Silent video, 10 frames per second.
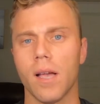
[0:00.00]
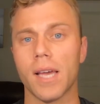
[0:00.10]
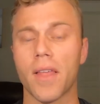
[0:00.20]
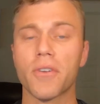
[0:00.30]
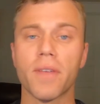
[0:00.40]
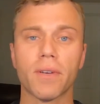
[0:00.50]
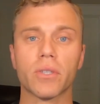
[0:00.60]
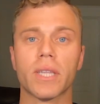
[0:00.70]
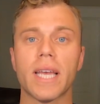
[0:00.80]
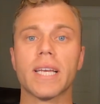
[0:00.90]
Another
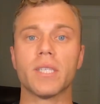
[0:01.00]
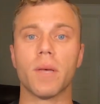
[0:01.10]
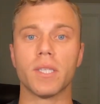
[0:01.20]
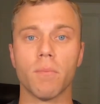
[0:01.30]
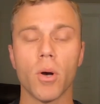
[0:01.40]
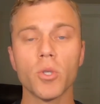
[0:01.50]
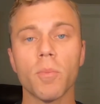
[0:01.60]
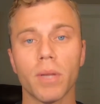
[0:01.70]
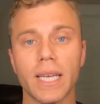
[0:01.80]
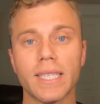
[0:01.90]
difficult thing is
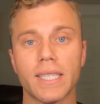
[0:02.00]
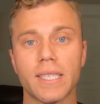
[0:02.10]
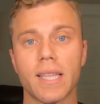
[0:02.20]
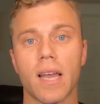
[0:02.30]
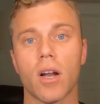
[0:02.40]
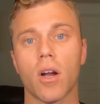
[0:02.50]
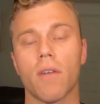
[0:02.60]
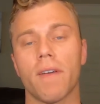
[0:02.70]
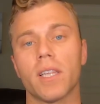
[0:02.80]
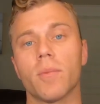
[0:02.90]
most places that are
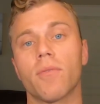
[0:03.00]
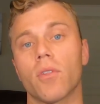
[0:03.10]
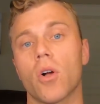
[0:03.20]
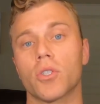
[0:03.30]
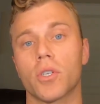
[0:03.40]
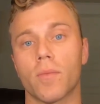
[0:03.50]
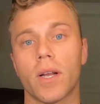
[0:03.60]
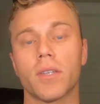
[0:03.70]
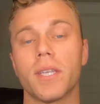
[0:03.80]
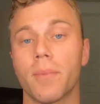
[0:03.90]
available for long-term
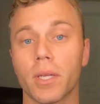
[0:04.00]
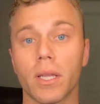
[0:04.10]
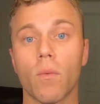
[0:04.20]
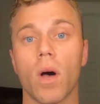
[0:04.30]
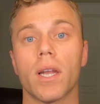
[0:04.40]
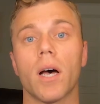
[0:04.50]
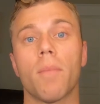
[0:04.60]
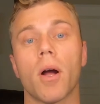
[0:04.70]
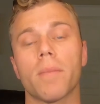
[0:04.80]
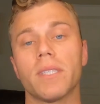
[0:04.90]
rent are typically what?
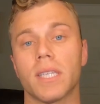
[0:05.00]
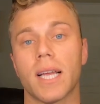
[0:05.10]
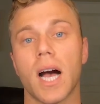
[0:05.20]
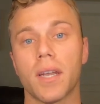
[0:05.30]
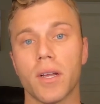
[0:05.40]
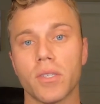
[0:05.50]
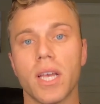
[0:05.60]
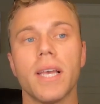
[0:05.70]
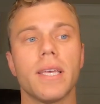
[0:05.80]
Apartments and condos.